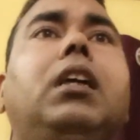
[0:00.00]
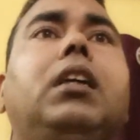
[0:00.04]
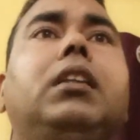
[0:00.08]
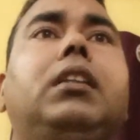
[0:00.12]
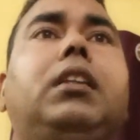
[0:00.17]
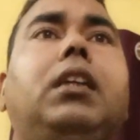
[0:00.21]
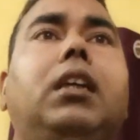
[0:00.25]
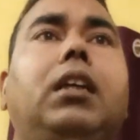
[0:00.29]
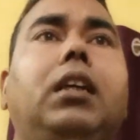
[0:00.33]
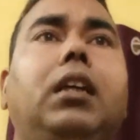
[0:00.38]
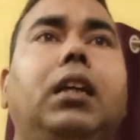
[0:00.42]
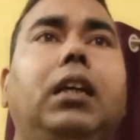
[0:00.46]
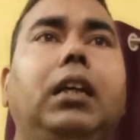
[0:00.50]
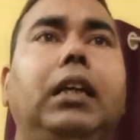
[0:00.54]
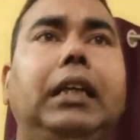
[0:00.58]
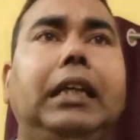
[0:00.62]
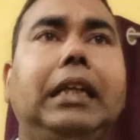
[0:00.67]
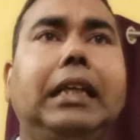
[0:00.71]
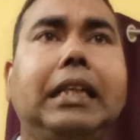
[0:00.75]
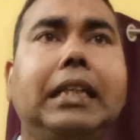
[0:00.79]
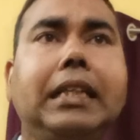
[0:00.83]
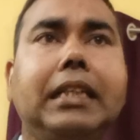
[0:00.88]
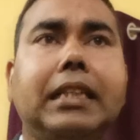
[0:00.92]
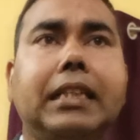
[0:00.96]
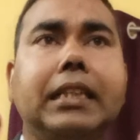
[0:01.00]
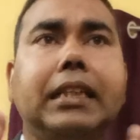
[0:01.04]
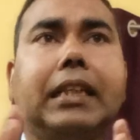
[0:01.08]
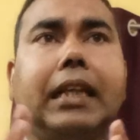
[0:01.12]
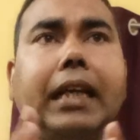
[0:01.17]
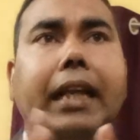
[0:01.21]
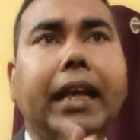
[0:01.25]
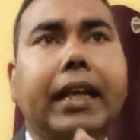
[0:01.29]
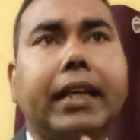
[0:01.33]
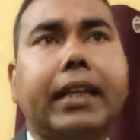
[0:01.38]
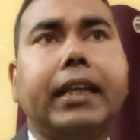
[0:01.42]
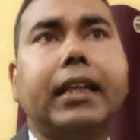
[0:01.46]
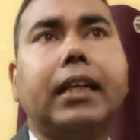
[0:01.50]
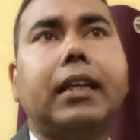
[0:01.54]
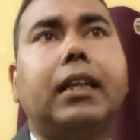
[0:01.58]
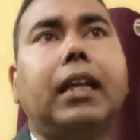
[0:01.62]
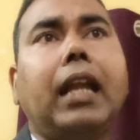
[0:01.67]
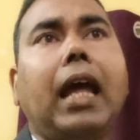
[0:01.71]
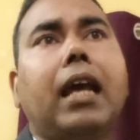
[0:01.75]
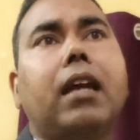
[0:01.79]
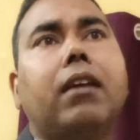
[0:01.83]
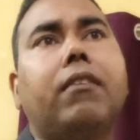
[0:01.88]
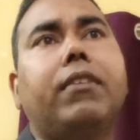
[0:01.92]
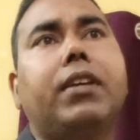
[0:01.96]
the integrated
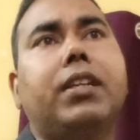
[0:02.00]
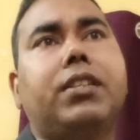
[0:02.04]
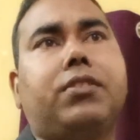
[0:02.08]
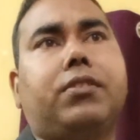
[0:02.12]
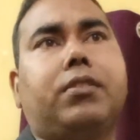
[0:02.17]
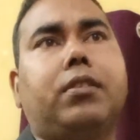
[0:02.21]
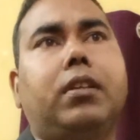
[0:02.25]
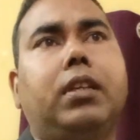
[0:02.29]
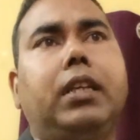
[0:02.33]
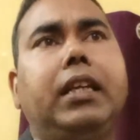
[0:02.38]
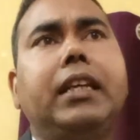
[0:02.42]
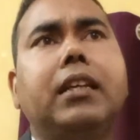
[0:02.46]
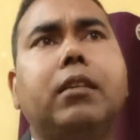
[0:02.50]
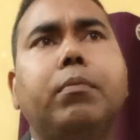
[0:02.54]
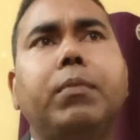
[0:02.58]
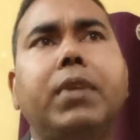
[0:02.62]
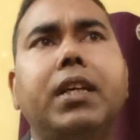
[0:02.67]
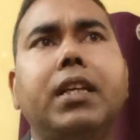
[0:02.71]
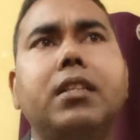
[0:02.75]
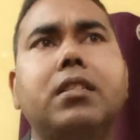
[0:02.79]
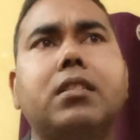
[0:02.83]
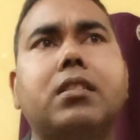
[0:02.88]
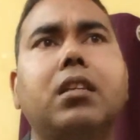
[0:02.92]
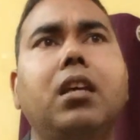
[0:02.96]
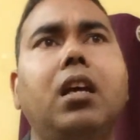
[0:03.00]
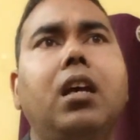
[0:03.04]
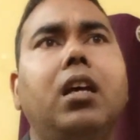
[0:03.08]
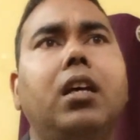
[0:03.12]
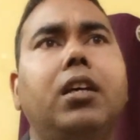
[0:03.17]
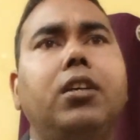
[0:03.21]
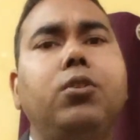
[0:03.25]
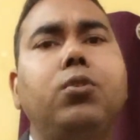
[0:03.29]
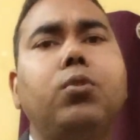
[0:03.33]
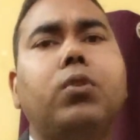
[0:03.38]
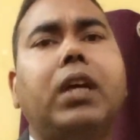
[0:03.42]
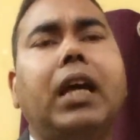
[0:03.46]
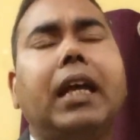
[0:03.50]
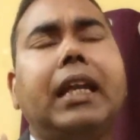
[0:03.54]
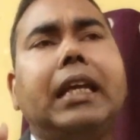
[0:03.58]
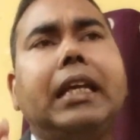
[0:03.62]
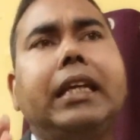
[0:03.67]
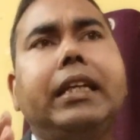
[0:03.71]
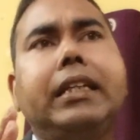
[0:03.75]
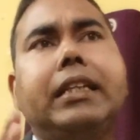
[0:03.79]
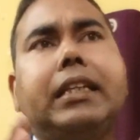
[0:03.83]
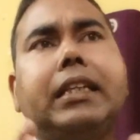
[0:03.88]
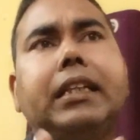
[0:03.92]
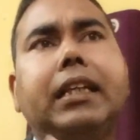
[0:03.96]
language. It means you can
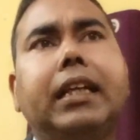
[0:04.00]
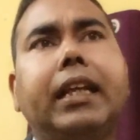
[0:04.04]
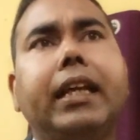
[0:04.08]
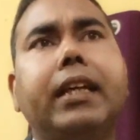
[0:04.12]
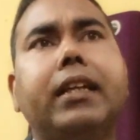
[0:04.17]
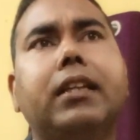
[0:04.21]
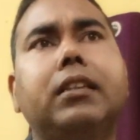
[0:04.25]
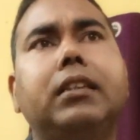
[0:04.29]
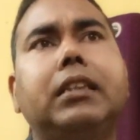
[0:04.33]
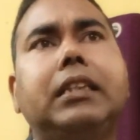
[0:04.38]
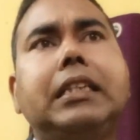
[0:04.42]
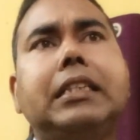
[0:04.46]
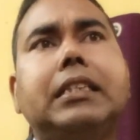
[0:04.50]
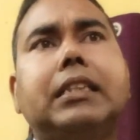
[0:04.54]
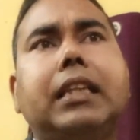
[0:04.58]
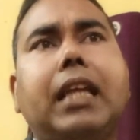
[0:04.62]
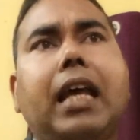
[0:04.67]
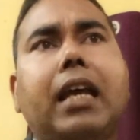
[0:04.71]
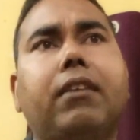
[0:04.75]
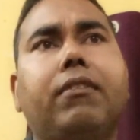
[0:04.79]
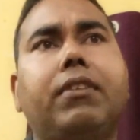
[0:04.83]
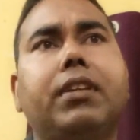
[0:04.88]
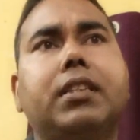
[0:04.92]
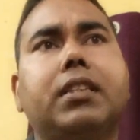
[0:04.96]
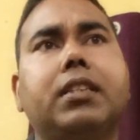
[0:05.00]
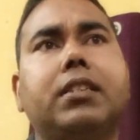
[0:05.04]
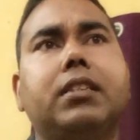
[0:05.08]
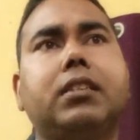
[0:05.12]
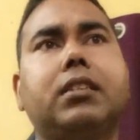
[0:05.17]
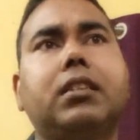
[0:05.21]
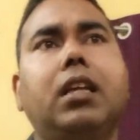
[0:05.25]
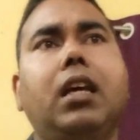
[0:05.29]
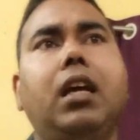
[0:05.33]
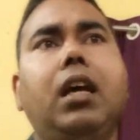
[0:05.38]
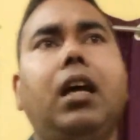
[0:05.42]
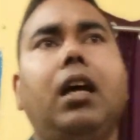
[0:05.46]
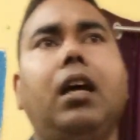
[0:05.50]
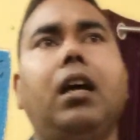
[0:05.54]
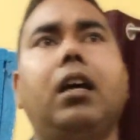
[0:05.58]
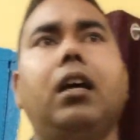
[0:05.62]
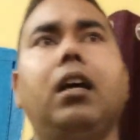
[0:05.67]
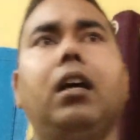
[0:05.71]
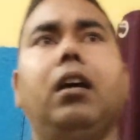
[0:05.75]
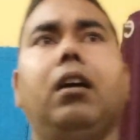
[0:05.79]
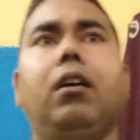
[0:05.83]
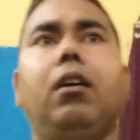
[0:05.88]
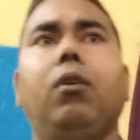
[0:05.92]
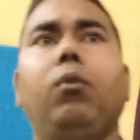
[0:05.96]
integrate these languages
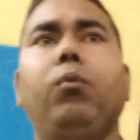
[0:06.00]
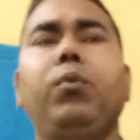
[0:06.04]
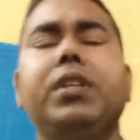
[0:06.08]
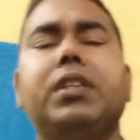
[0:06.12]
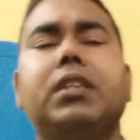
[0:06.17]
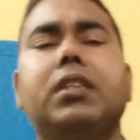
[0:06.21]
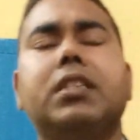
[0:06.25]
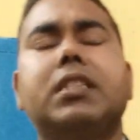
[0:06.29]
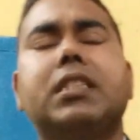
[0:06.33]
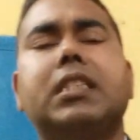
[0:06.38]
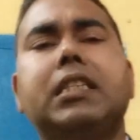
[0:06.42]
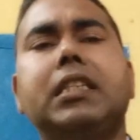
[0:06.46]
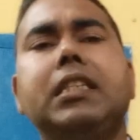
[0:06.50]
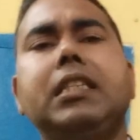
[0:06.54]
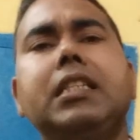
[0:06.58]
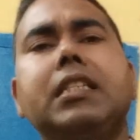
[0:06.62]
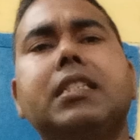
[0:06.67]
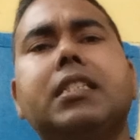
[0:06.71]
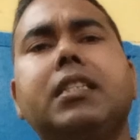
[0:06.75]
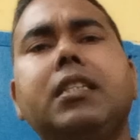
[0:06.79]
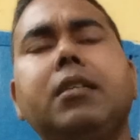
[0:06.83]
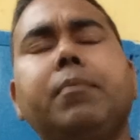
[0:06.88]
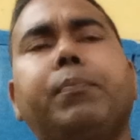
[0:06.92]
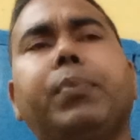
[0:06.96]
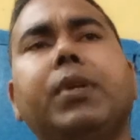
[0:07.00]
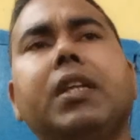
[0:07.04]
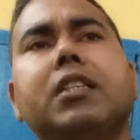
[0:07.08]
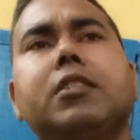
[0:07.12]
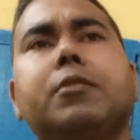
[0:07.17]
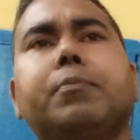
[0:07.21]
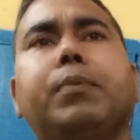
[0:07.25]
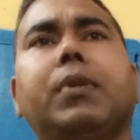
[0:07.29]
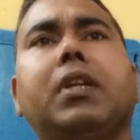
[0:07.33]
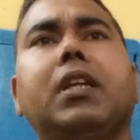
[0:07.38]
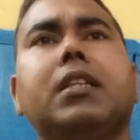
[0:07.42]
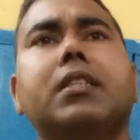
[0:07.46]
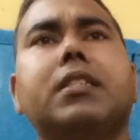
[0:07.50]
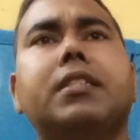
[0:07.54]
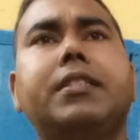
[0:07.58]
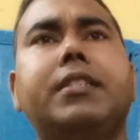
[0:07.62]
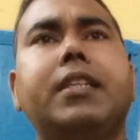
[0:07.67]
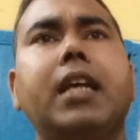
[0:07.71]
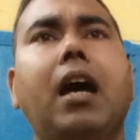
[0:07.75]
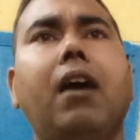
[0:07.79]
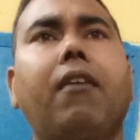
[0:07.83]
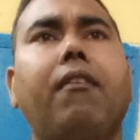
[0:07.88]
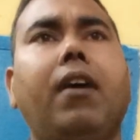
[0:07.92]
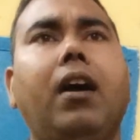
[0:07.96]
with C, C++,
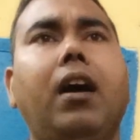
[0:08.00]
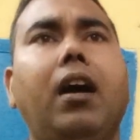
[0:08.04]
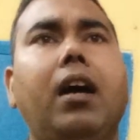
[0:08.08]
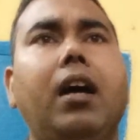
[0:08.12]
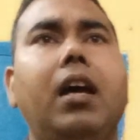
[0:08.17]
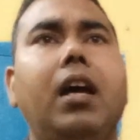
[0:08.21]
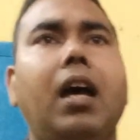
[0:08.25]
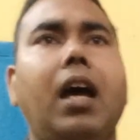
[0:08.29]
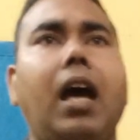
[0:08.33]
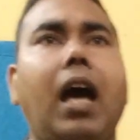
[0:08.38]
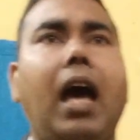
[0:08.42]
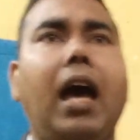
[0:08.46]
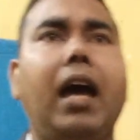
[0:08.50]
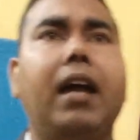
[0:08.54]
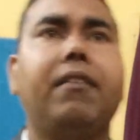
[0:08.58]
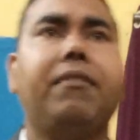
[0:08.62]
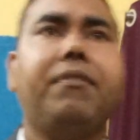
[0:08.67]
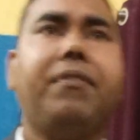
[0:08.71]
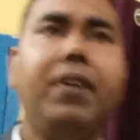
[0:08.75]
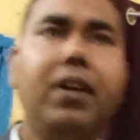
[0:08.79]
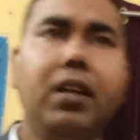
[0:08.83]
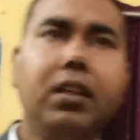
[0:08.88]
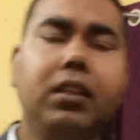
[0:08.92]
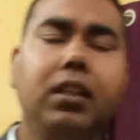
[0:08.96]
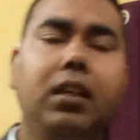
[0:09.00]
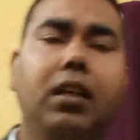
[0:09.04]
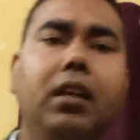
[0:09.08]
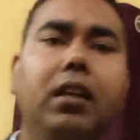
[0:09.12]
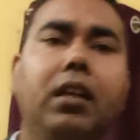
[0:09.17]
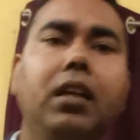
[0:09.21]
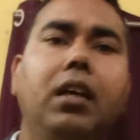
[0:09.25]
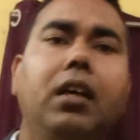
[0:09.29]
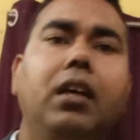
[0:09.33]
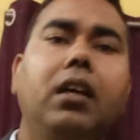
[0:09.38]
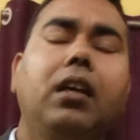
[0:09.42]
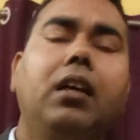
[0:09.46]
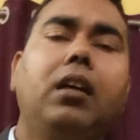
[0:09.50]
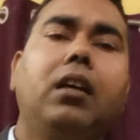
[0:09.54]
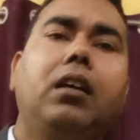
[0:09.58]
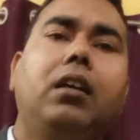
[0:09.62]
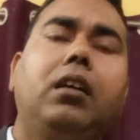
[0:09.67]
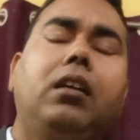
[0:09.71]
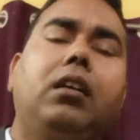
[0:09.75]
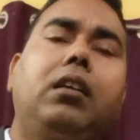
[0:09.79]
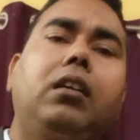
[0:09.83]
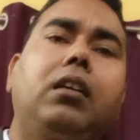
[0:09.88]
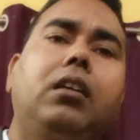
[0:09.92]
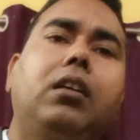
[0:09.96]
Java, and further
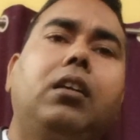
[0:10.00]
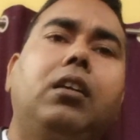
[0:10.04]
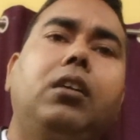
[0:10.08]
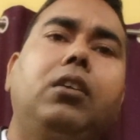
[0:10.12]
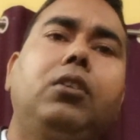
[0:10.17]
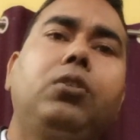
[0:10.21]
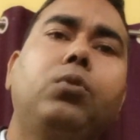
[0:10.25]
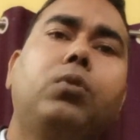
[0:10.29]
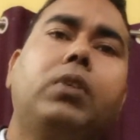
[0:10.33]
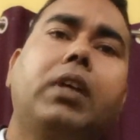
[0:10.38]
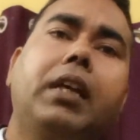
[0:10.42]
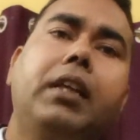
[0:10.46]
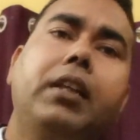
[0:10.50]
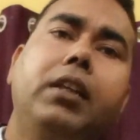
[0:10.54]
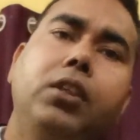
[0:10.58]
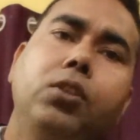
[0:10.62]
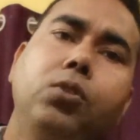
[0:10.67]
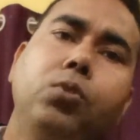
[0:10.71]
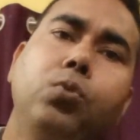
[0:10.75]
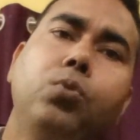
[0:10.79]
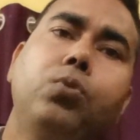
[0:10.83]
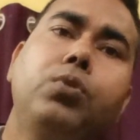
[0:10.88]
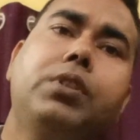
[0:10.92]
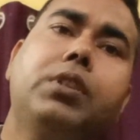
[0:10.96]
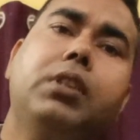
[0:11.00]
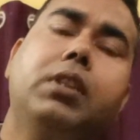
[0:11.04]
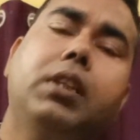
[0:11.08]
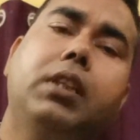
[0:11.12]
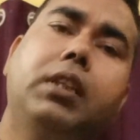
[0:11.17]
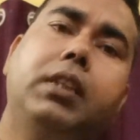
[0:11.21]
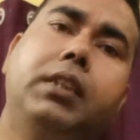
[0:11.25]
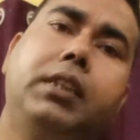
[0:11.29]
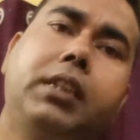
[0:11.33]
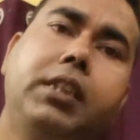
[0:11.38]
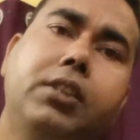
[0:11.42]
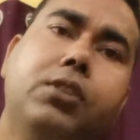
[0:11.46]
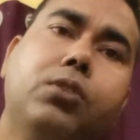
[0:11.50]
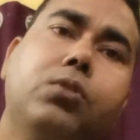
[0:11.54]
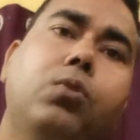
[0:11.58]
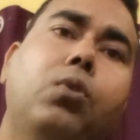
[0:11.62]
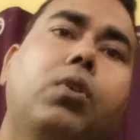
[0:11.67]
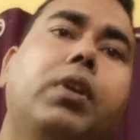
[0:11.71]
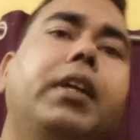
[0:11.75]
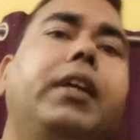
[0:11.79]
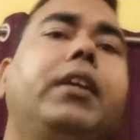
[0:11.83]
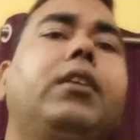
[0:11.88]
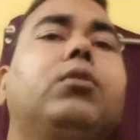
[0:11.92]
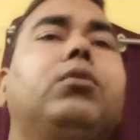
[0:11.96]
you can use this
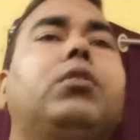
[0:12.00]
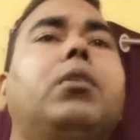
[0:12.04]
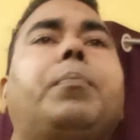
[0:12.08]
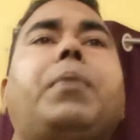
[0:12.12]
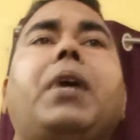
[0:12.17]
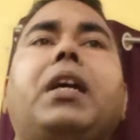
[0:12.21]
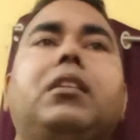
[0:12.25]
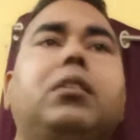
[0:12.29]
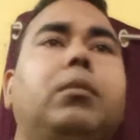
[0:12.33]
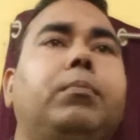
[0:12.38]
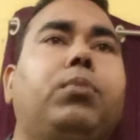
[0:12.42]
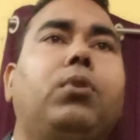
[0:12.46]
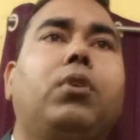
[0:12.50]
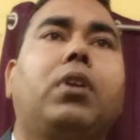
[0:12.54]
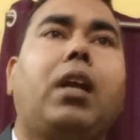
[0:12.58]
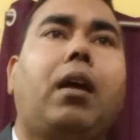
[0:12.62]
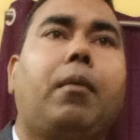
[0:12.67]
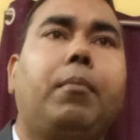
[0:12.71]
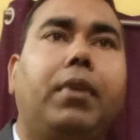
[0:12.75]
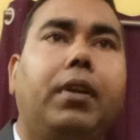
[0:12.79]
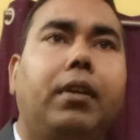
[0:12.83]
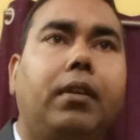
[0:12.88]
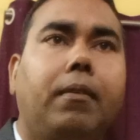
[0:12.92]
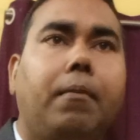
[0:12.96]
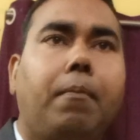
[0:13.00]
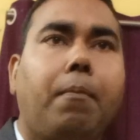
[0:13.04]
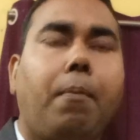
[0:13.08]
code into the Python programming.